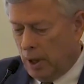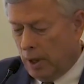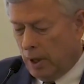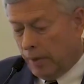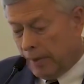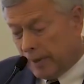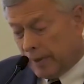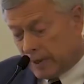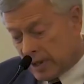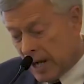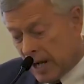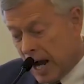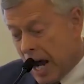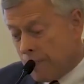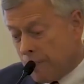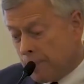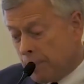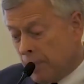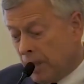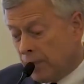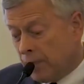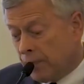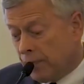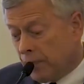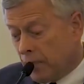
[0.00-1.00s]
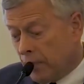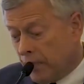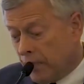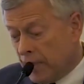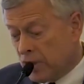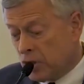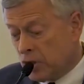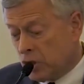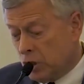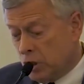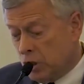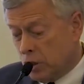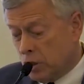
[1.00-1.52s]
The topic for
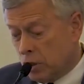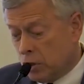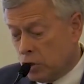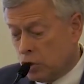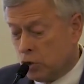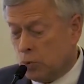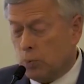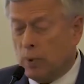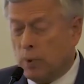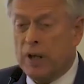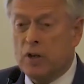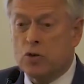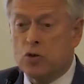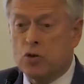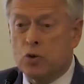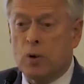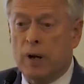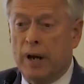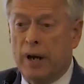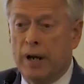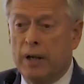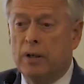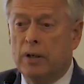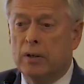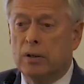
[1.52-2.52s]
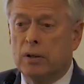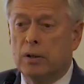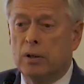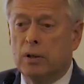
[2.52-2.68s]
this year's retreat,